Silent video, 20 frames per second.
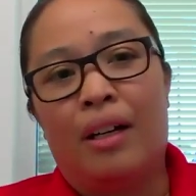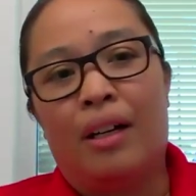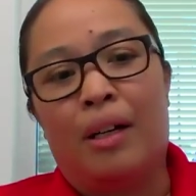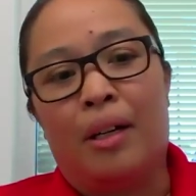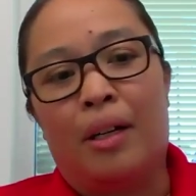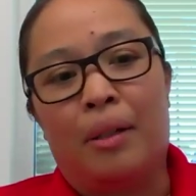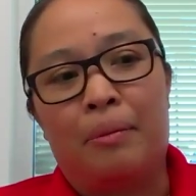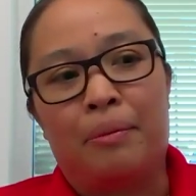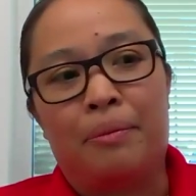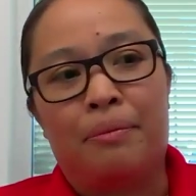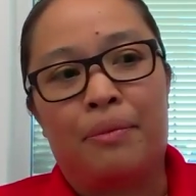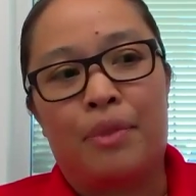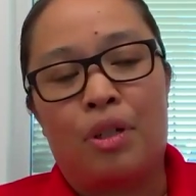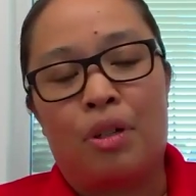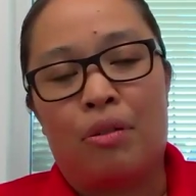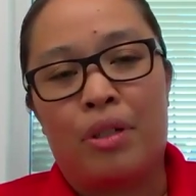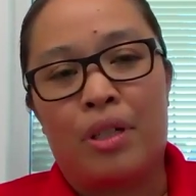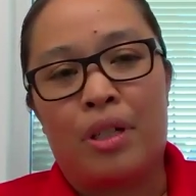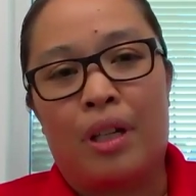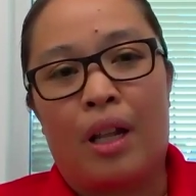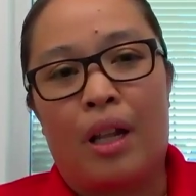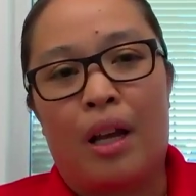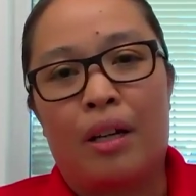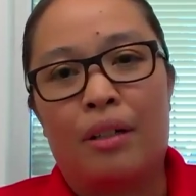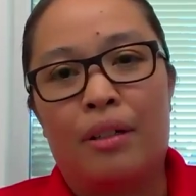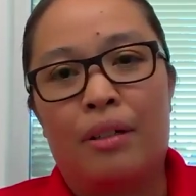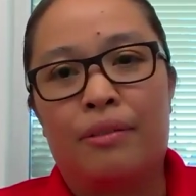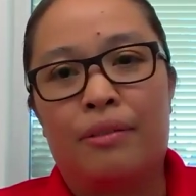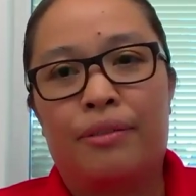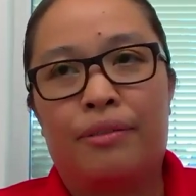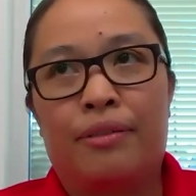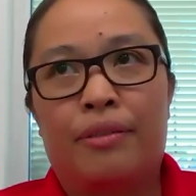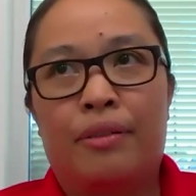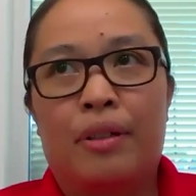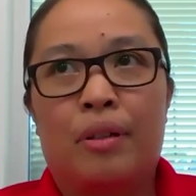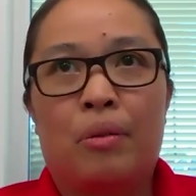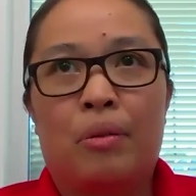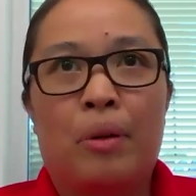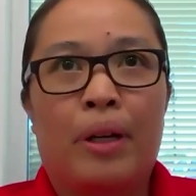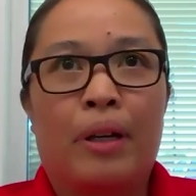um, so it's a lot of
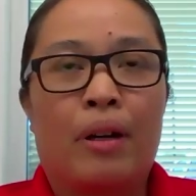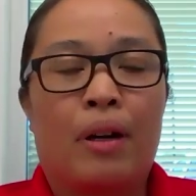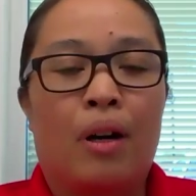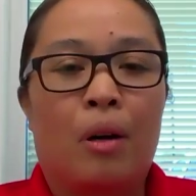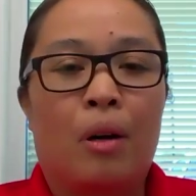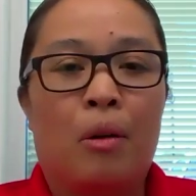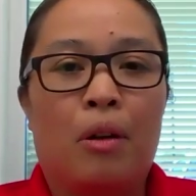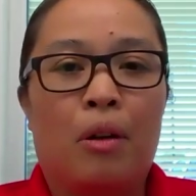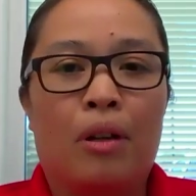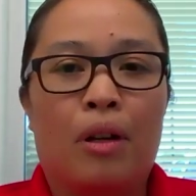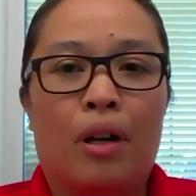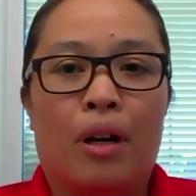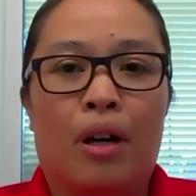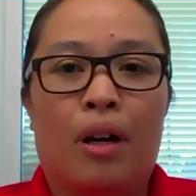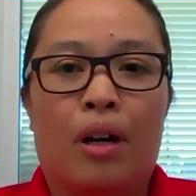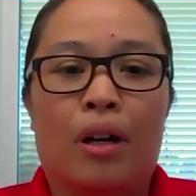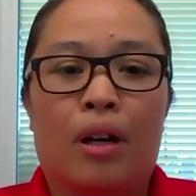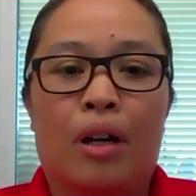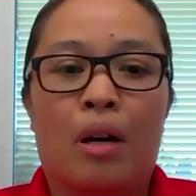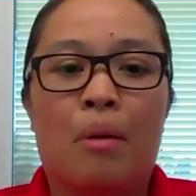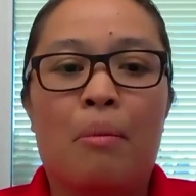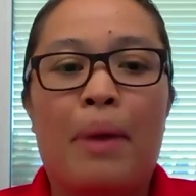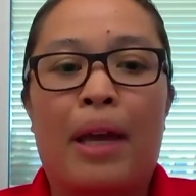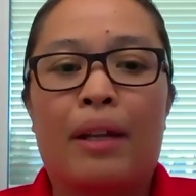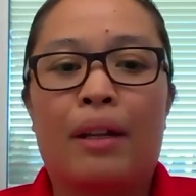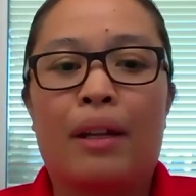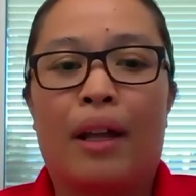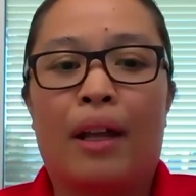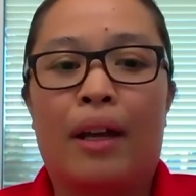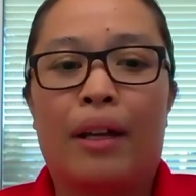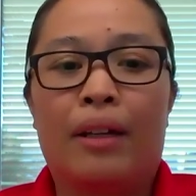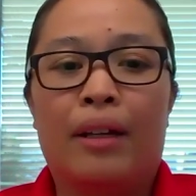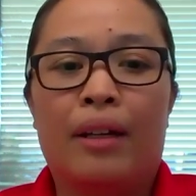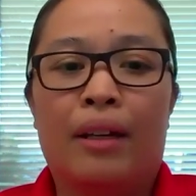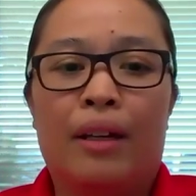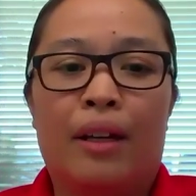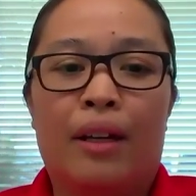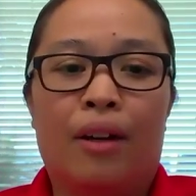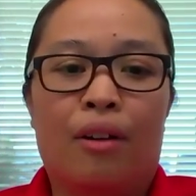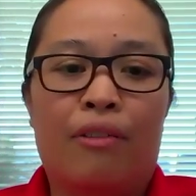what we call uh, command
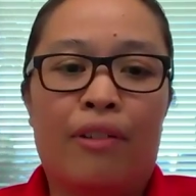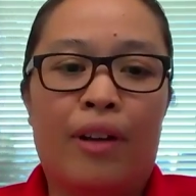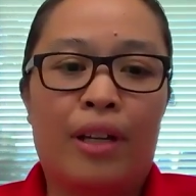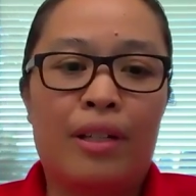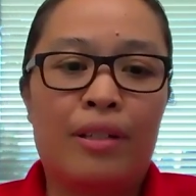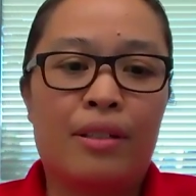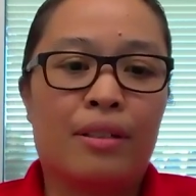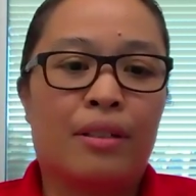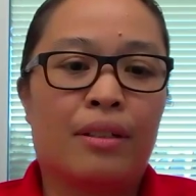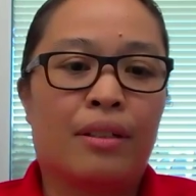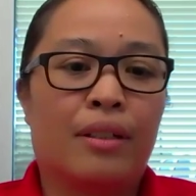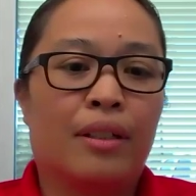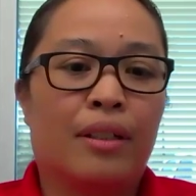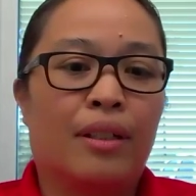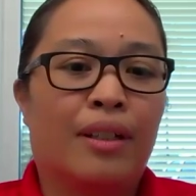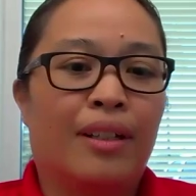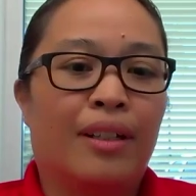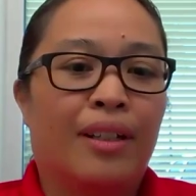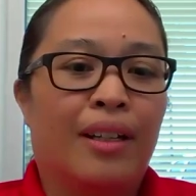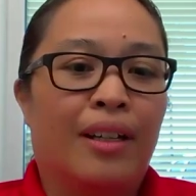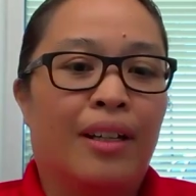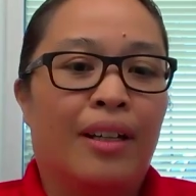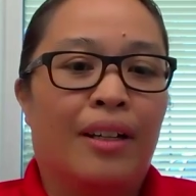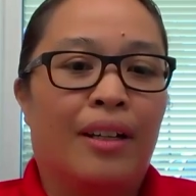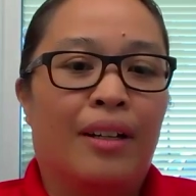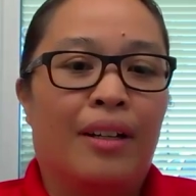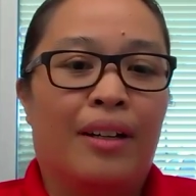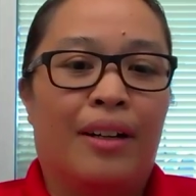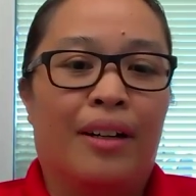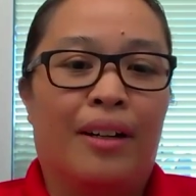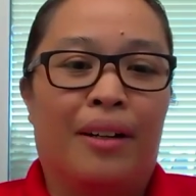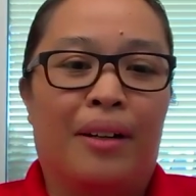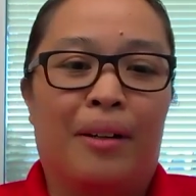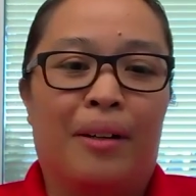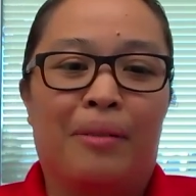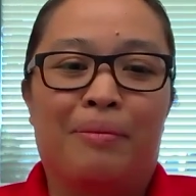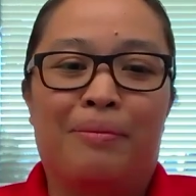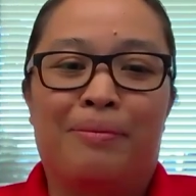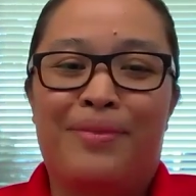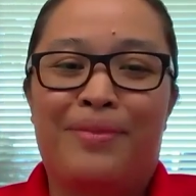line interface.
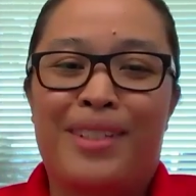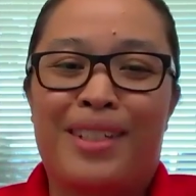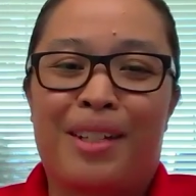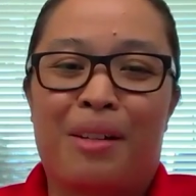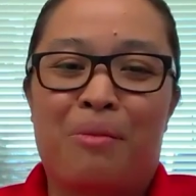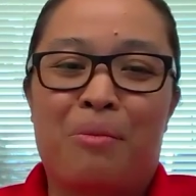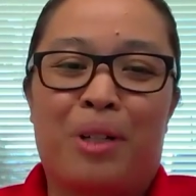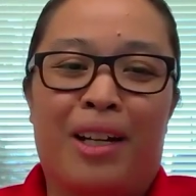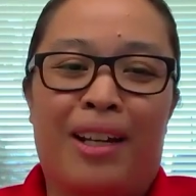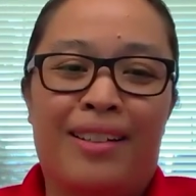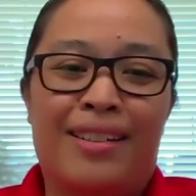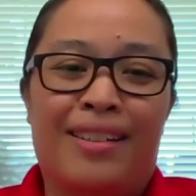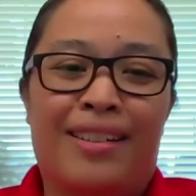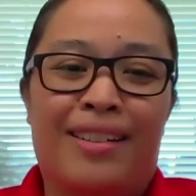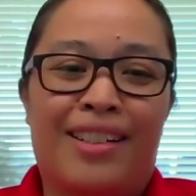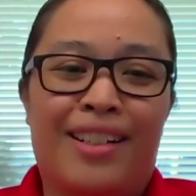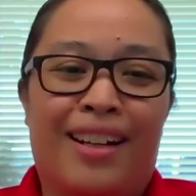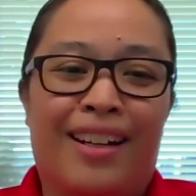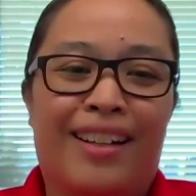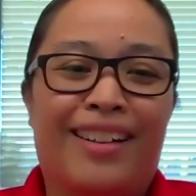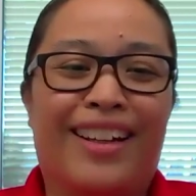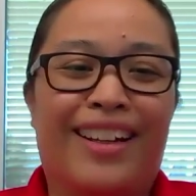Um, someone hates the chat.